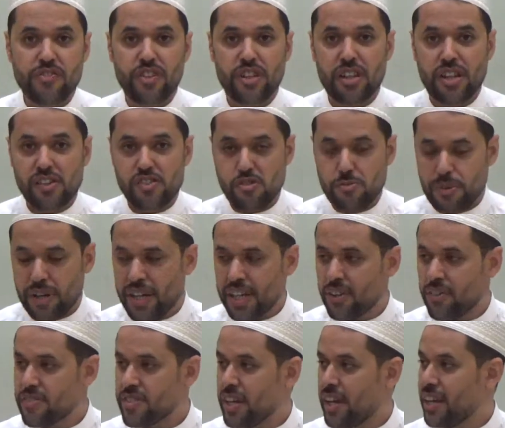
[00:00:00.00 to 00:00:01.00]
Allah
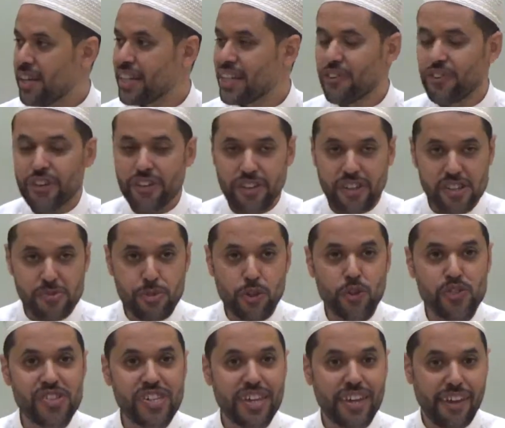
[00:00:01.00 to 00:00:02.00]
subhanahu wa ta'ala created us
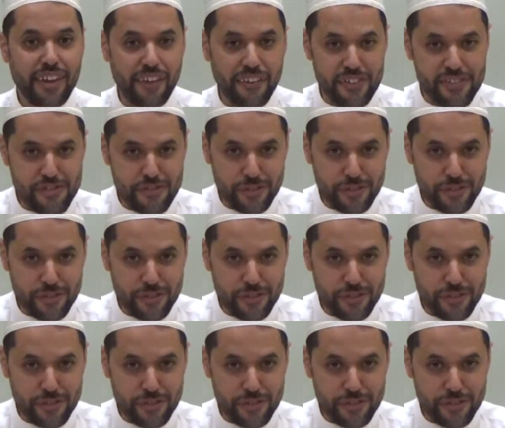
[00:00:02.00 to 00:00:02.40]
because he cares